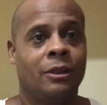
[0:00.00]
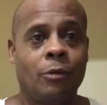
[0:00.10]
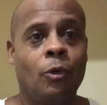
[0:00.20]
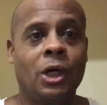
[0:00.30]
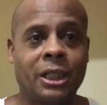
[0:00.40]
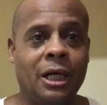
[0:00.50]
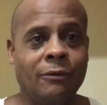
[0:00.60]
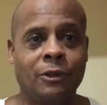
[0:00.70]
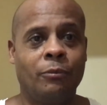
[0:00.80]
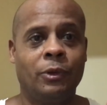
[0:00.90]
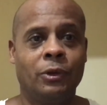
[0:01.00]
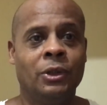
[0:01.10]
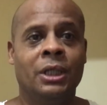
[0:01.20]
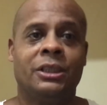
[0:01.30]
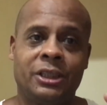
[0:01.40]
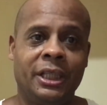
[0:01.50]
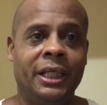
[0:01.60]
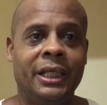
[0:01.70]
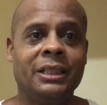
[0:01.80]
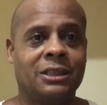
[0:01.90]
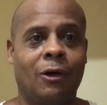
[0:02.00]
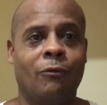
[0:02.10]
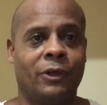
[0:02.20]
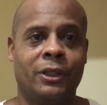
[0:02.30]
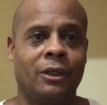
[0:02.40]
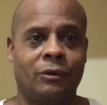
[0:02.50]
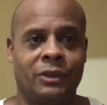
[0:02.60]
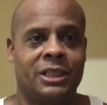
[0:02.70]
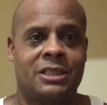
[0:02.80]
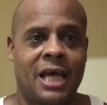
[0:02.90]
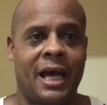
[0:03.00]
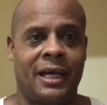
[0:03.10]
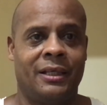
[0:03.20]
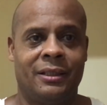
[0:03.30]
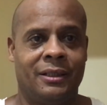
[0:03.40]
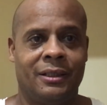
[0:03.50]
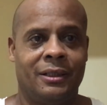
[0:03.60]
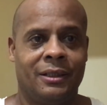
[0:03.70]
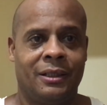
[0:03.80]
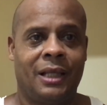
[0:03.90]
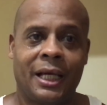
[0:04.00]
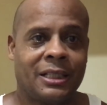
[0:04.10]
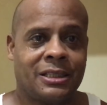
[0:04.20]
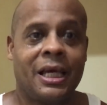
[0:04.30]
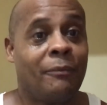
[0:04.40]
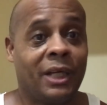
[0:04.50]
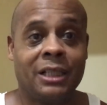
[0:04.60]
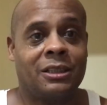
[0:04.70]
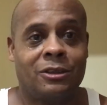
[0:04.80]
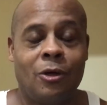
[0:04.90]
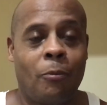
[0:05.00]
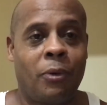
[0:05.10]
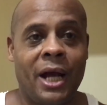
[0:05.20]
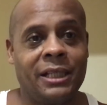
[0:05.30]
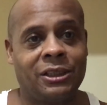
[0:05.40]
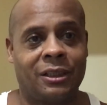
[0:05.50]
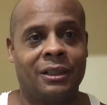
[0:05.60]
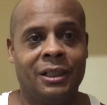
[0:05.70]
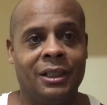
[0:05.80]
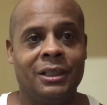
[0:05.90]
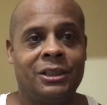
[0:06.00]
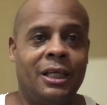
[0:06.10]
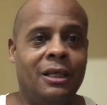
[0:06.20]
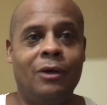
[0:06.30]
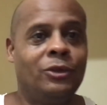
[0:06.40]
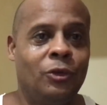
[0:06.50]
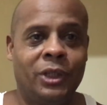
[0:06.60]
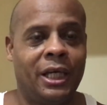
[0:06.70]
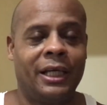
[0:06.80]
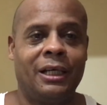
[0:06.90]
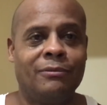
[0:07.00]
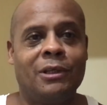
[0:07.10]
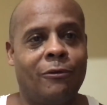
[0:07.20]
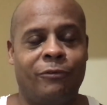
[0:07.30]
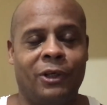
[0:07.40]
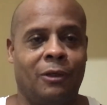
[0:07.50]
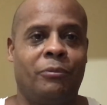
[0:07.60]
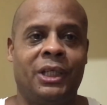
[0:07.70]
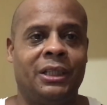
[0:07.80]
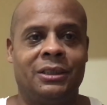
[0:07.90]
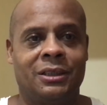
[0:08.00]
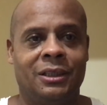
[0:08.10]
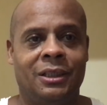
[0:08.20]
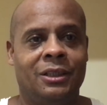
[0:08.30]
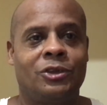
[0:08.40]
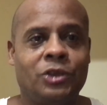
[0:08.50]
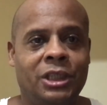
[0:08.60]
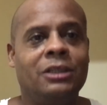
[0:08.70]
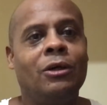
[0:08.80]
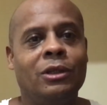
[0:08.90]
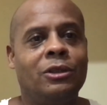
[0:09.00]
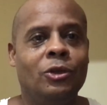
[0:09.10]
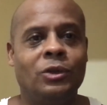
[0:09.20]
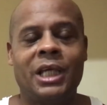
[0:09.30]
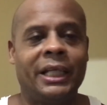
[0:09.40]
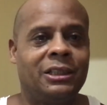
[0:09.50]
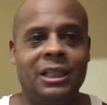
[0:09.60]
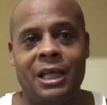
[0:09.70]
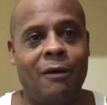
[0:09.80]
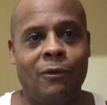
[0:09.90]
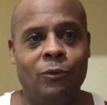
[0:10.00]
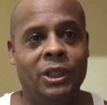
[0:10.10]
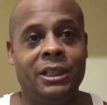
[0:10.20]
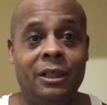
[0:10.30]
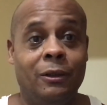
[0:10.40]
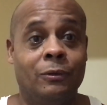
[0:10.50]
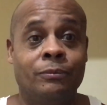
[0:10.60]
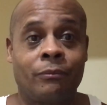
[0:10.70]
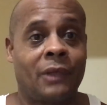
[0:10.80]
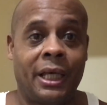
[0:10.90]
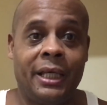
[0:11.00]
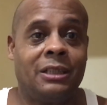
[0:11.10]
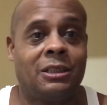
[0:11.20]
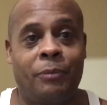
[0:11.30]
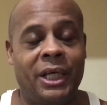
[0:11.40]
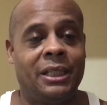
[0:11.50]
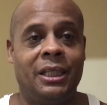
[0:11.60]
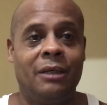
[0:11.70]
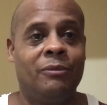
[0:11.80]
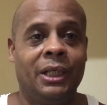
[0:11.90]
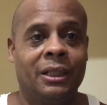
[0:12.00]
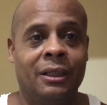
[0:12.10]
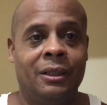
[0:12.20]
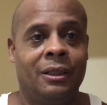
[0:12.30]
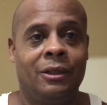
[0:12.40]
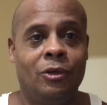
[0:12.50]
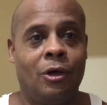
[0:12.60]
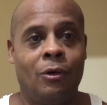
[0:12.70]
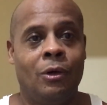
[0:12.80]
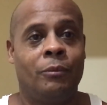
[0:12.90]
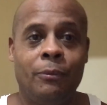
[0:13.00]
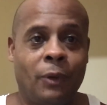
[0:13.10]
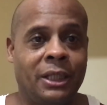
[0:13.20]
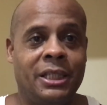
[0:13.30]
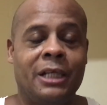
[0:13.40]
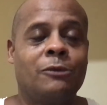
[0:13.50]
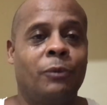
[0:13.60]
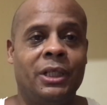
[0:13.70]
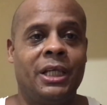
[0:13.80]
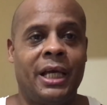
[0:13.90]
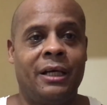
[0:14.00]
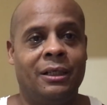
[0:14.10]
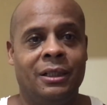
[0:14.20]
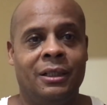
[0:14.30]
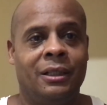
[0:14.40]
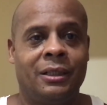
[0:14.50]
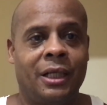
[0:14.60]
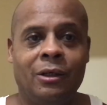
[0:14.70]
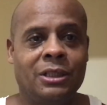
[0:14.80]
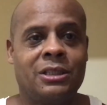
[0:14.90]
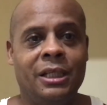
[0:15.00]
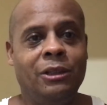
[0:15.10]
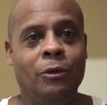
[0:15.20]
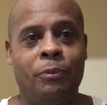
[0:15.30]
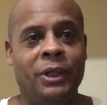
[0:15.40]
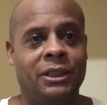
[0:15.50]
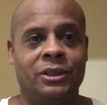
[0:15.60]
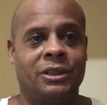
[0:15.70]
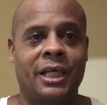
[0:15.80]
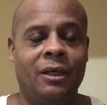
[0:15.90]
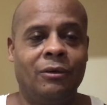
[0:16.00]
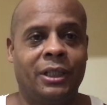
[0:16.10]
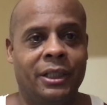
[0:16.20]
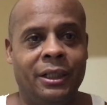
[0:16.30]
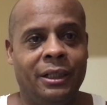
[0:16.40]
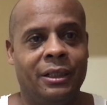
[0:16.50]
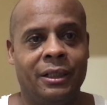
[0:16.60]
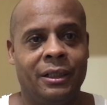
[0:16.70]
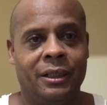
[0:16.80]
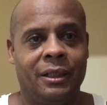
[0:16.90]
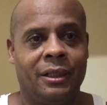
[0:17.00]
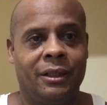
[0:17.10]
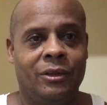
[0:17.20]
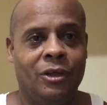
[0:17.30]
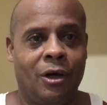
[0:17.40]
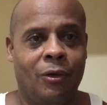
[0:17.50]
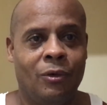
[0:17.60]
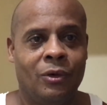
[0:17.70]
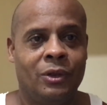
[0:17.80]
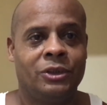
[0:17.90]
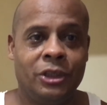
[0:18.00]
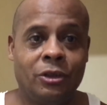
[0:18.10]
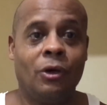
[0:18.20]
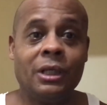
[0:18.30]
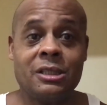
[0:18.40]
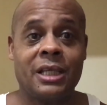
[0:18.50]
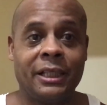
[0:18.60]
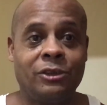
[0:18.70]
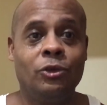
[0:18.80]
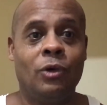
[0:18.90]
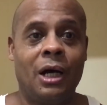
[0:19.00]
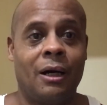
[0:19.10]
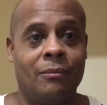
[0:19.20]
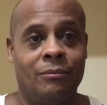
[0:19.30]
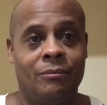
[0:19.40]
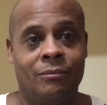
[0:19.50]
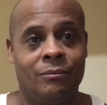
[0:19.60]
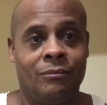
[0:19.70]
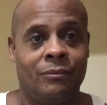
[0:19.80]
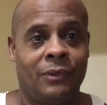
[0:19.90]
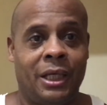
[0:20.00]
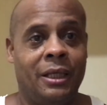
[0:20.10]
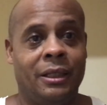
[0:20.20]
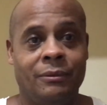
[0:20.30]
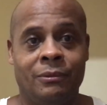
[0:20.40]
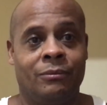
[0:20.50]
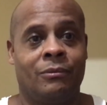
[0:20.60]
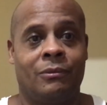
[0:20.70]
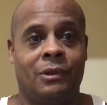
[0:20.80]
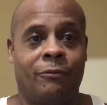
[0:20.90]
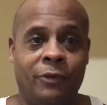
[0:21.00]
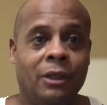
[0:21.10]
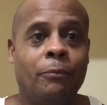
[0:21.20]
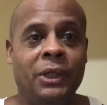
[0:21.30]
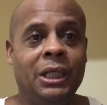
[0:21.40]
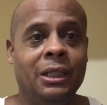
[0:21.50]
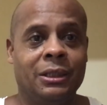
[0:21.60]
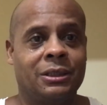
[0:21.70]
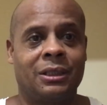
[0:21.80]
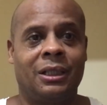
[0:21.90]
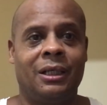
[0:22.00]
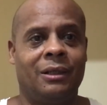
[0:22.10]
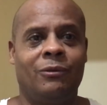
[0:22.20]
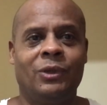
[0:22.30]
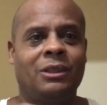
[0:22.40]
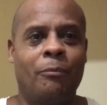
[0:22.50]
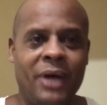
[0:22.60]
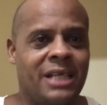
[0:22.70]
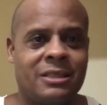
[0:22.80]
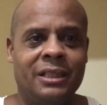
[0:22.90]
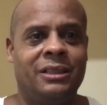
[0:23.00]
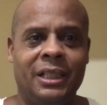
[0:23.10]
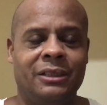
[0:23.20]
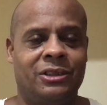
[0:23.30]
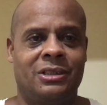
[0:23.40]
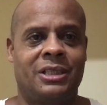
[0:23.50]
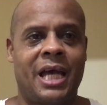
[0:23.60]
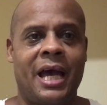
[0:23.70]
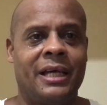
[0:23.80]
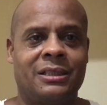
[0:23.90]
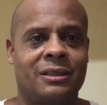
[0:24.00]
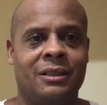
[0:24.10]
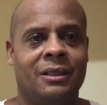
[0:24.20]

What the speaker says: The more comfortable she is over here on this side. Like I said, because there's no pressure. She knows you can't come to the Philippines. So she's gonna do things she never would do. And it's the pandemic, you know, people are desperate now. They're gonna send you pictures, they don't care. You know, she's gonna set you up. And the Filipinas, with the best intentions, guys,